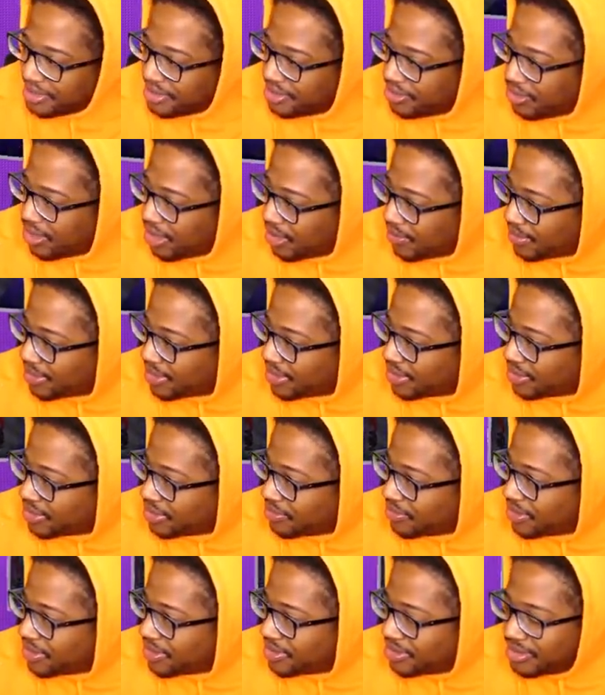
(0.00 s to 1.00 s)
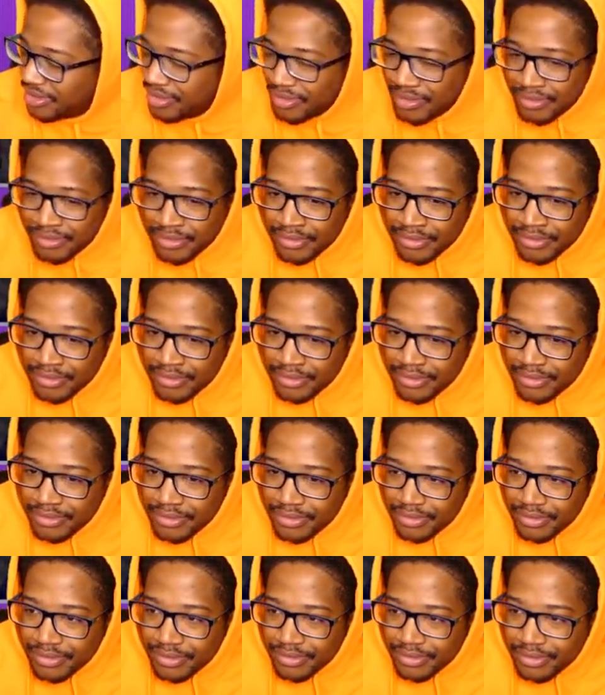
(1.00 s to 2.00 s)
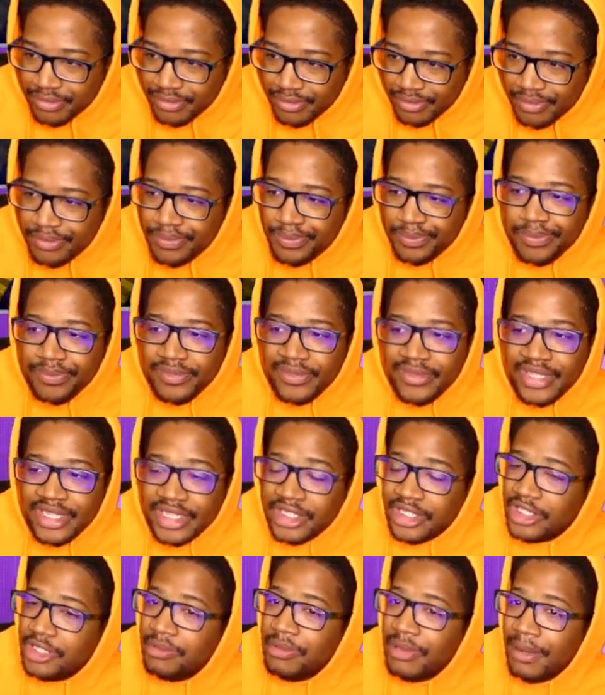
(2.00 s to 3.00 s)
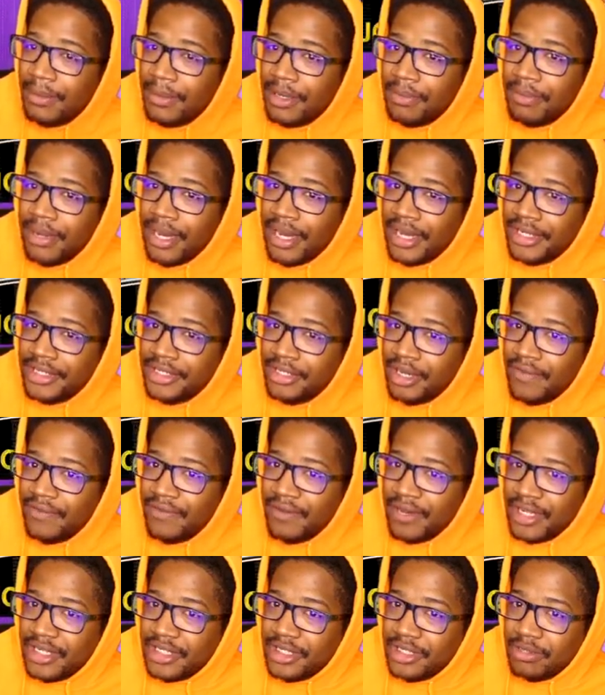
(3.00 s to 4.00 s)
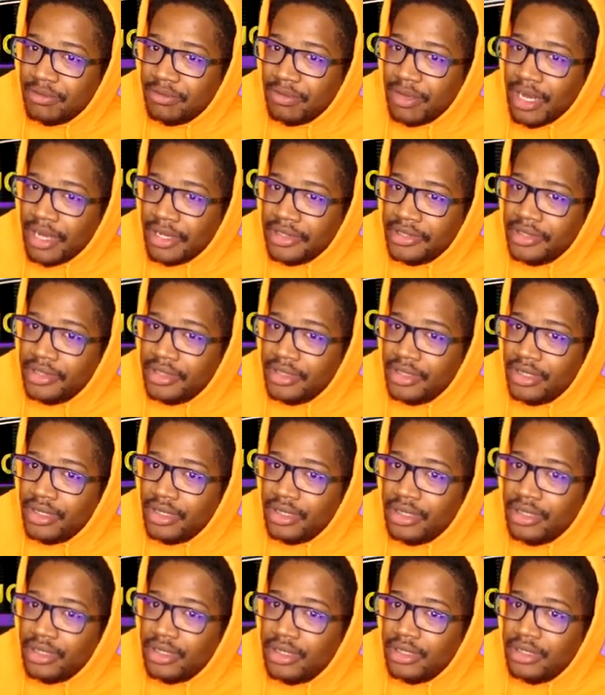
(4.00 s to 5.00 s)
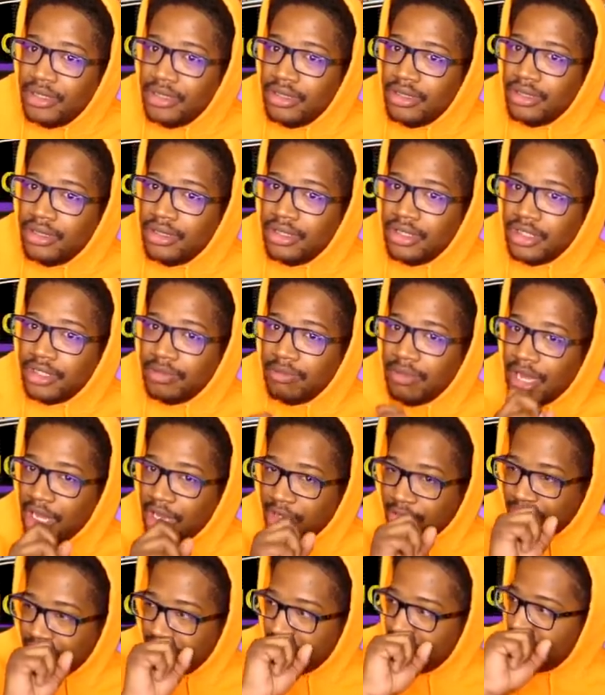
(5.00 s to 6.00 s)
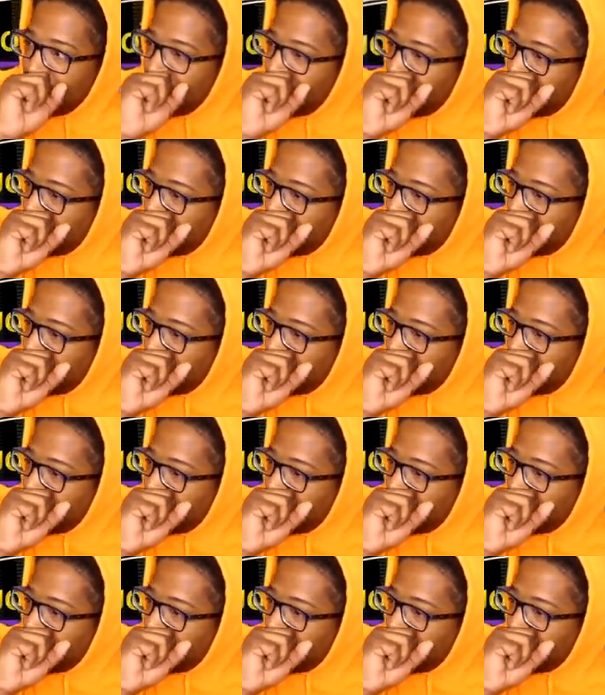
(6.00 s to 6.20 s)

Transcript: Why are we getting Kuminga? This, this might be the box, y'all. I feel like this is the box. This is the box we get in the end